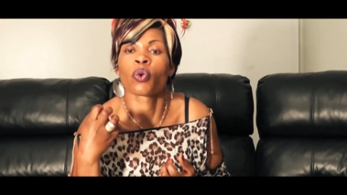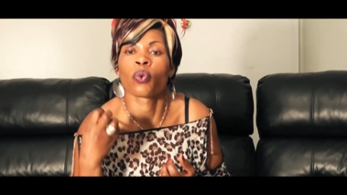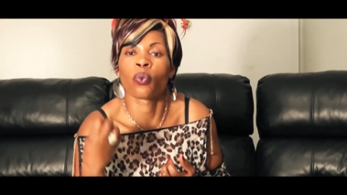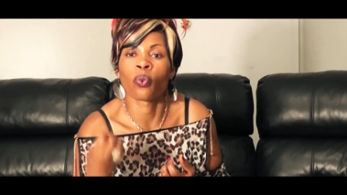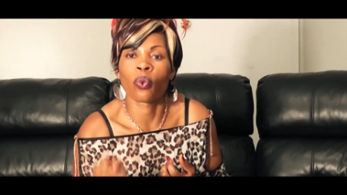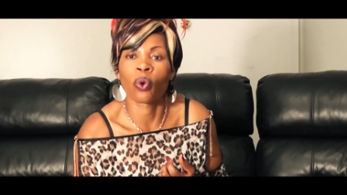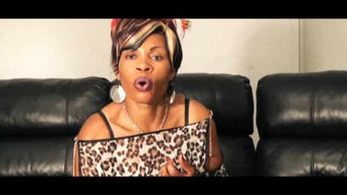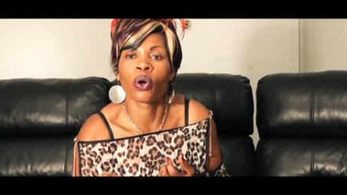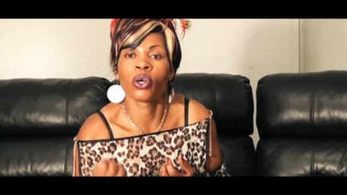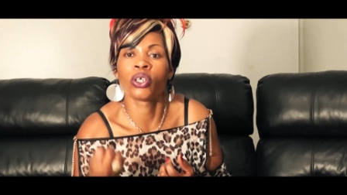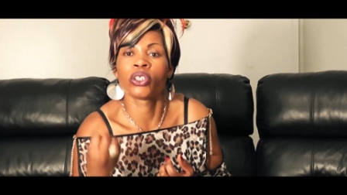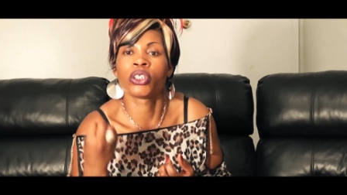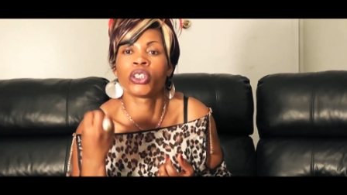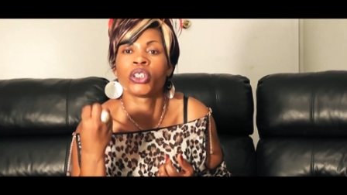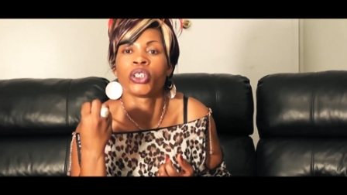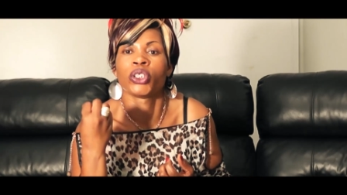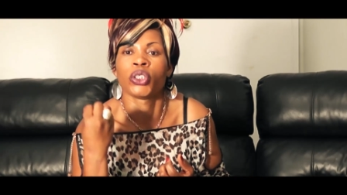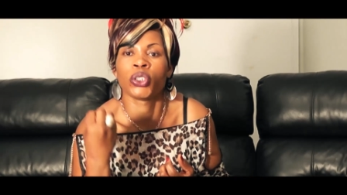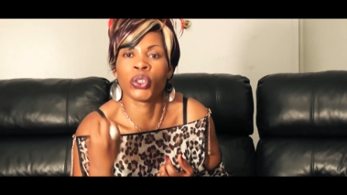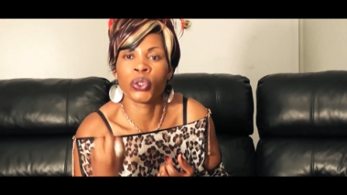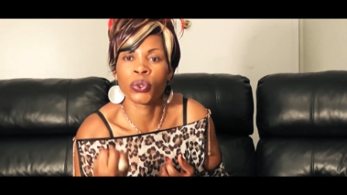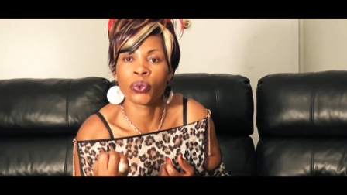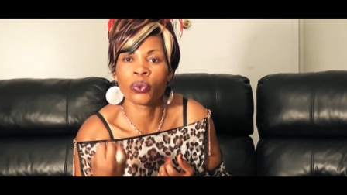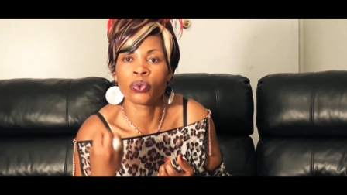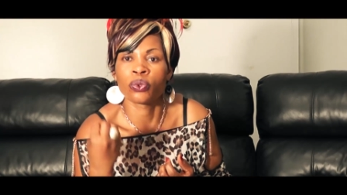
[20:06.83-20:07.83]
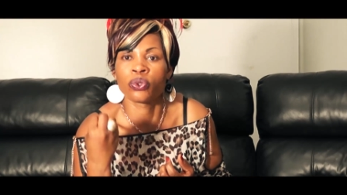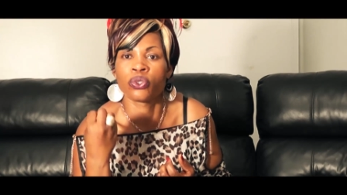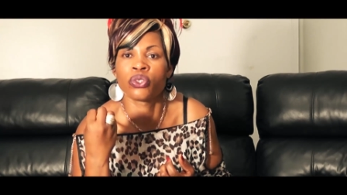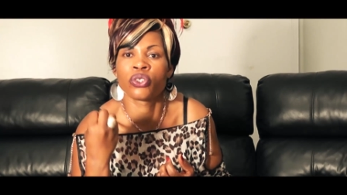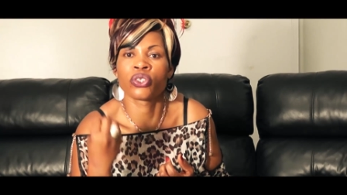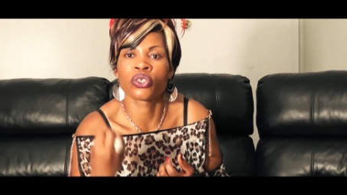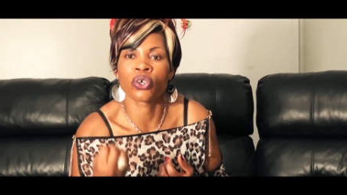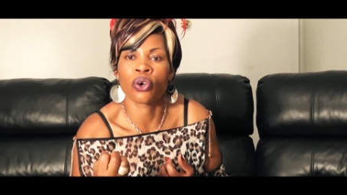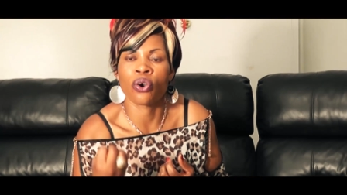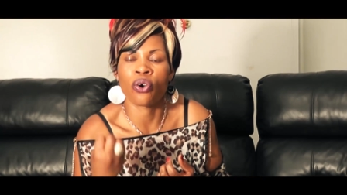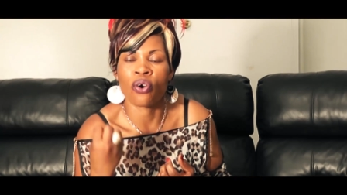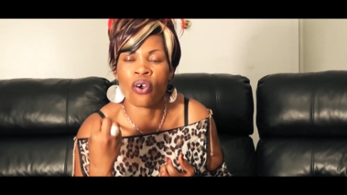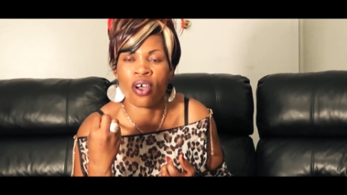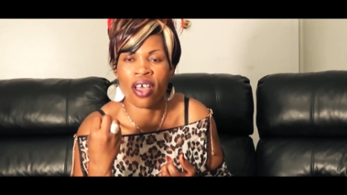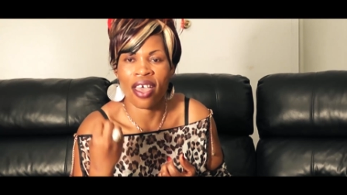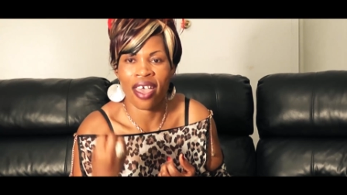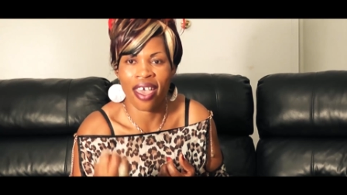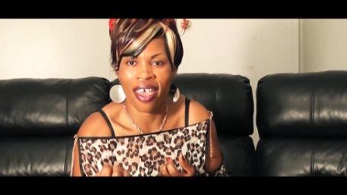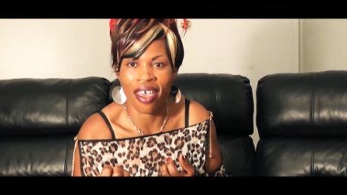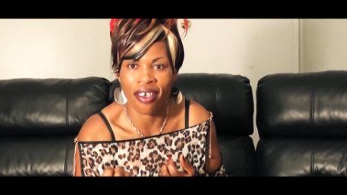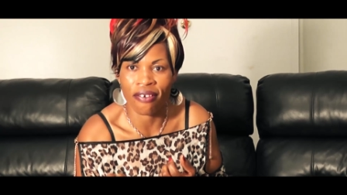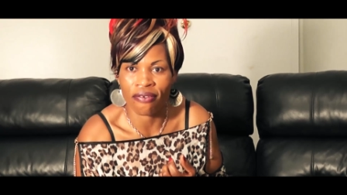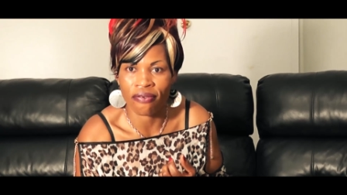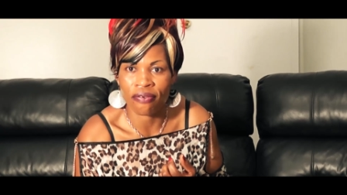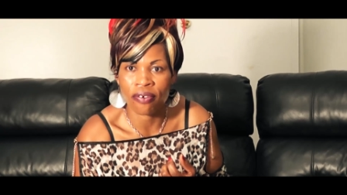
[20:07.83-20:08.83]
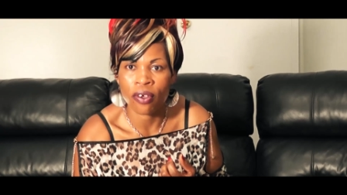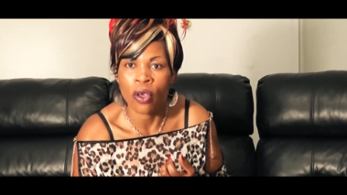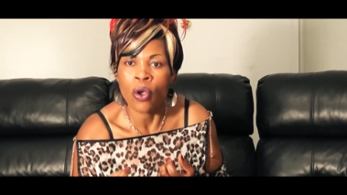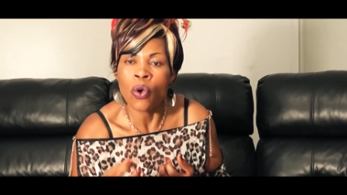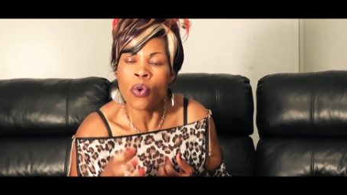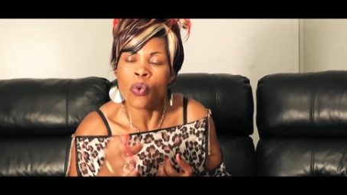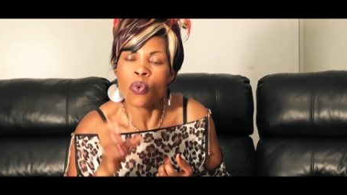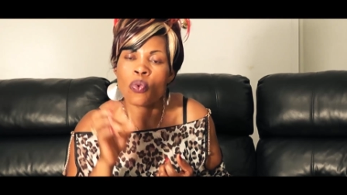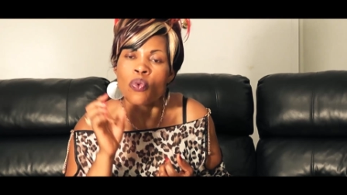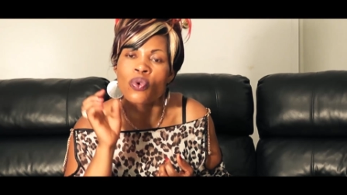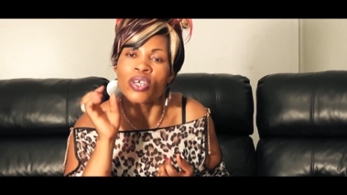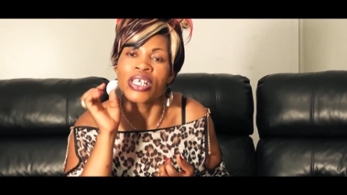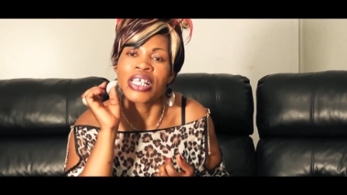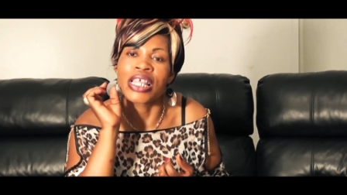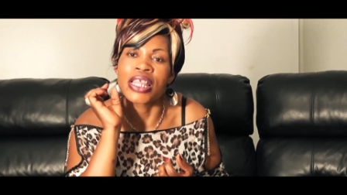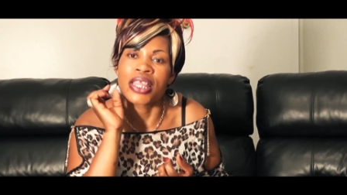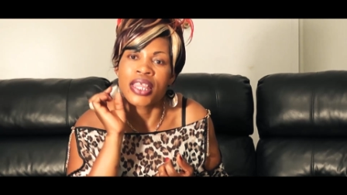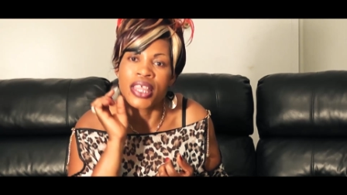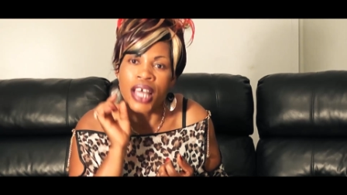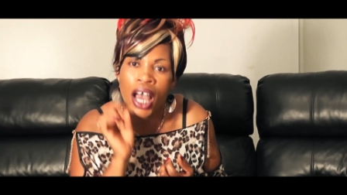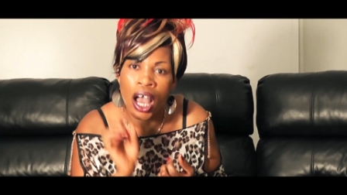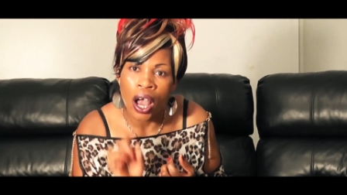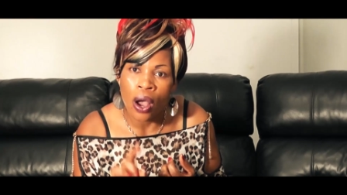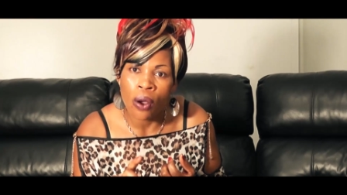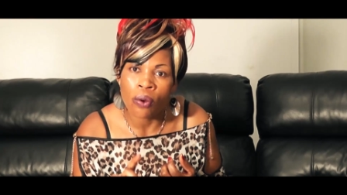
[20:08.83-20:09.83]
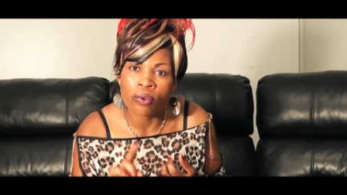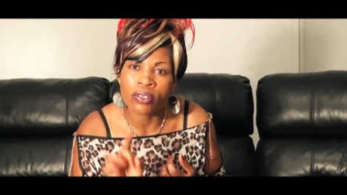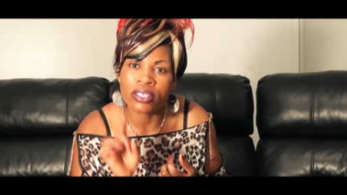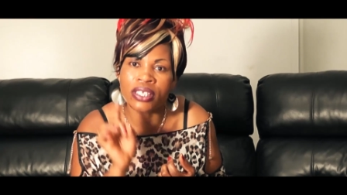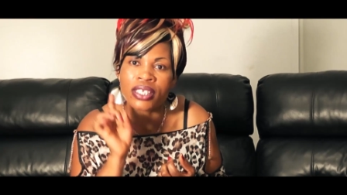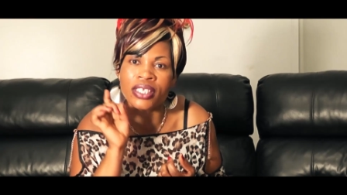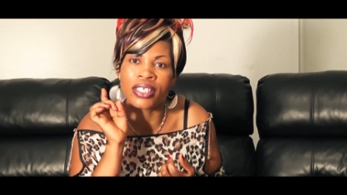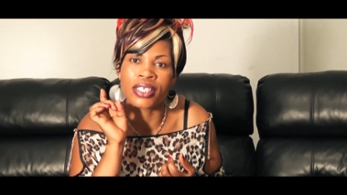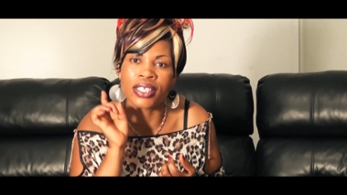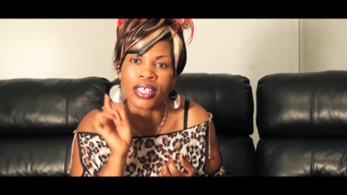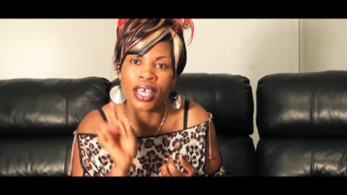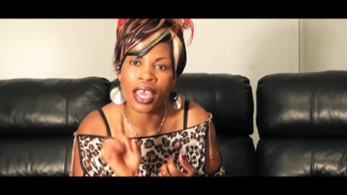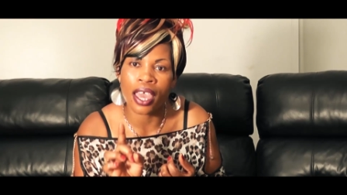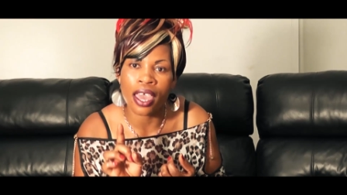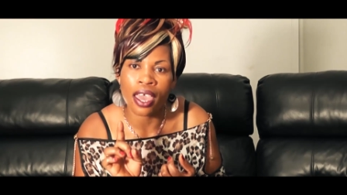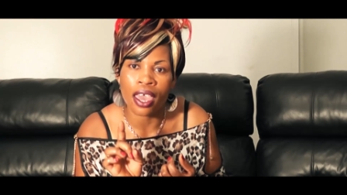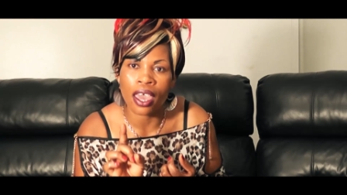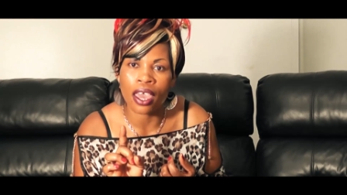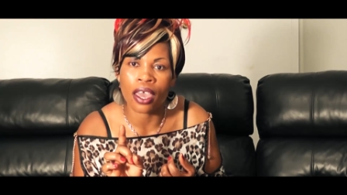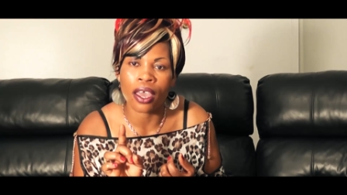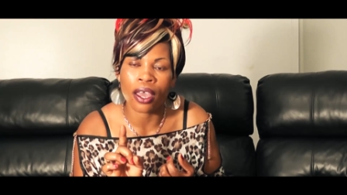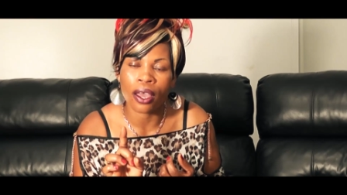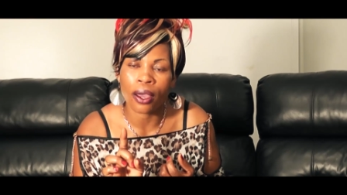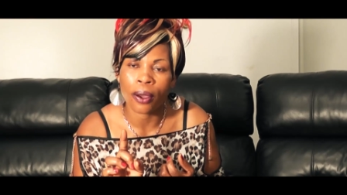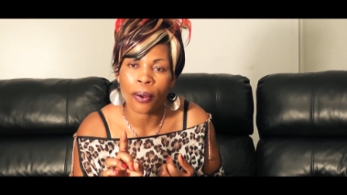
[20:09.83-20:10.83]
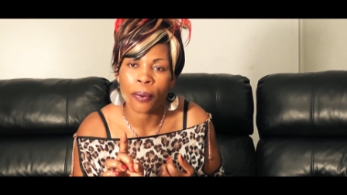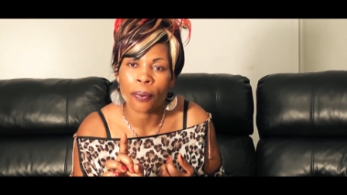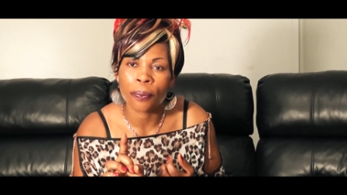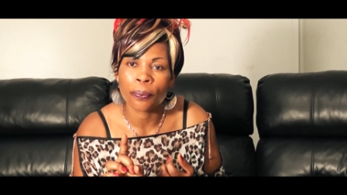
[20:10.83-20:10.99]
what you don't have, without saying